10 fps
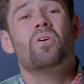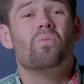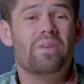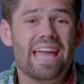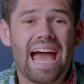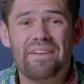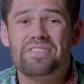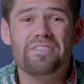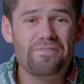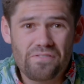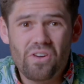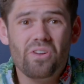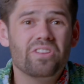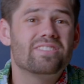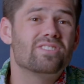we have the
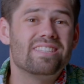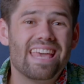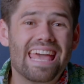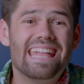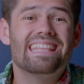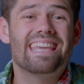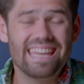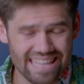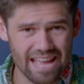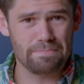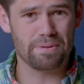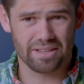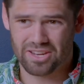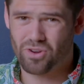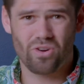full 10 gig
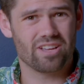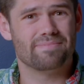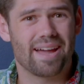capability across